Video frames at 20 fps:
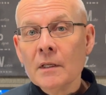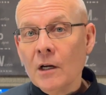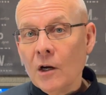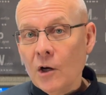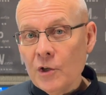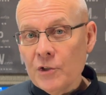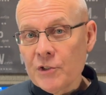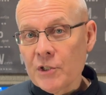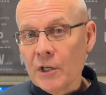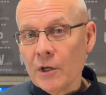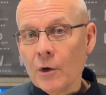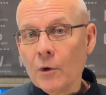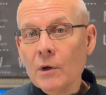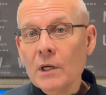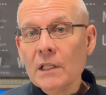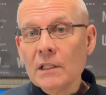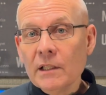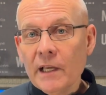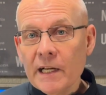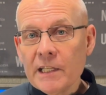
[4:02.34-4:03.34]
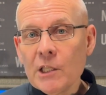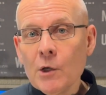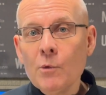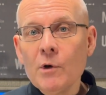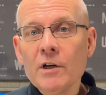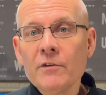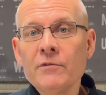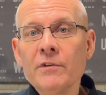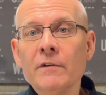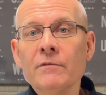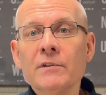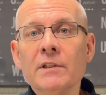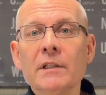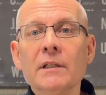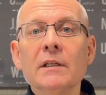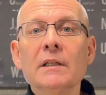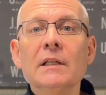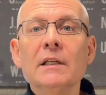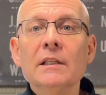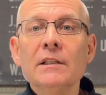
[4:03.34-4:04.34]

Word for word: Also, like the 150,